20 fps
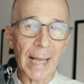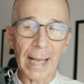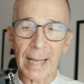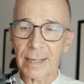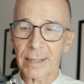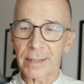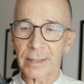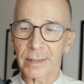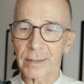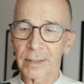
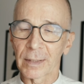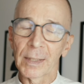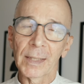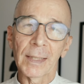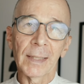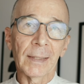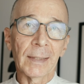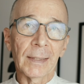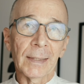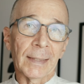and
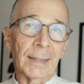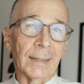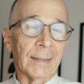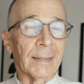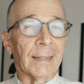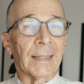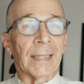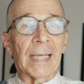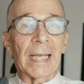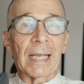
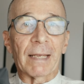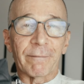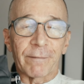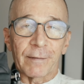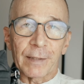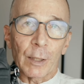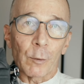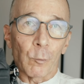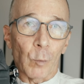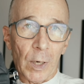if
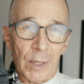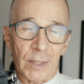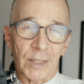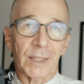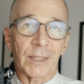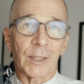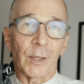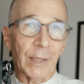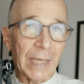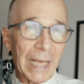there
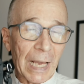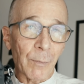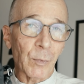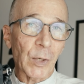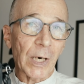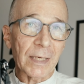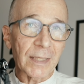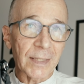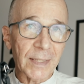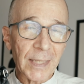was a
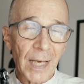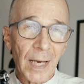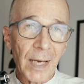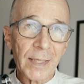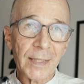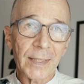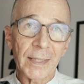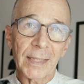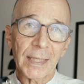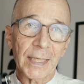camera
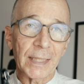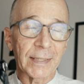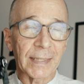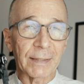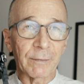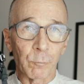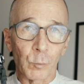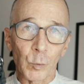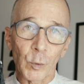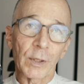inside it
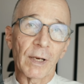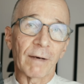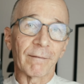would